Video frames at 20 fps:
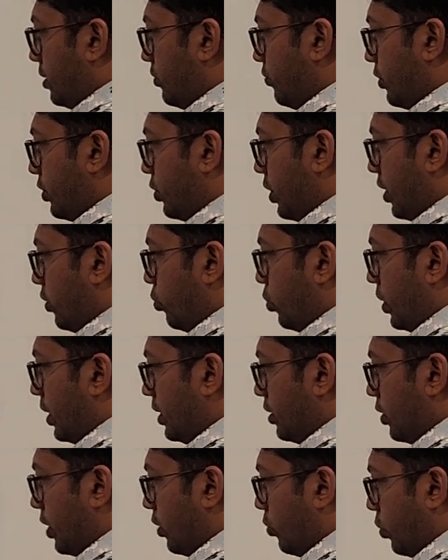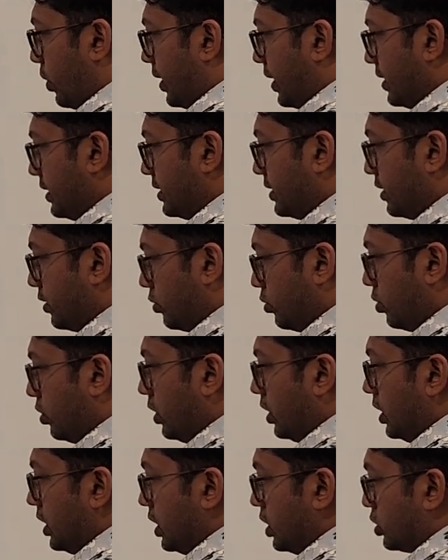When you have 1, you have 1 and 0.
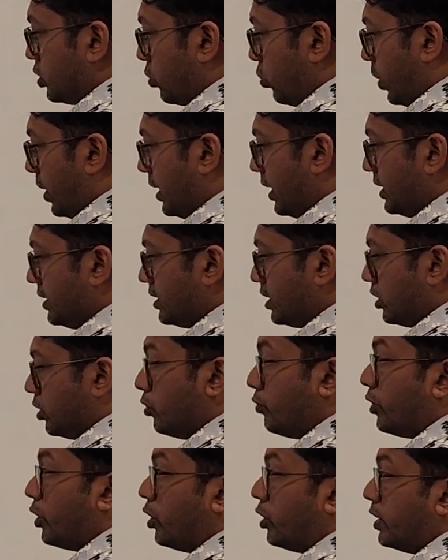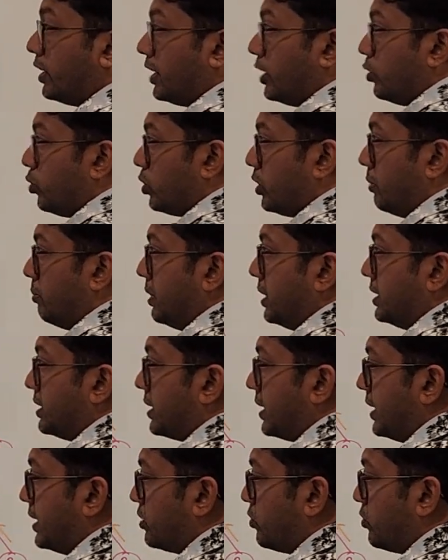So 1 and 0, we already know the base case.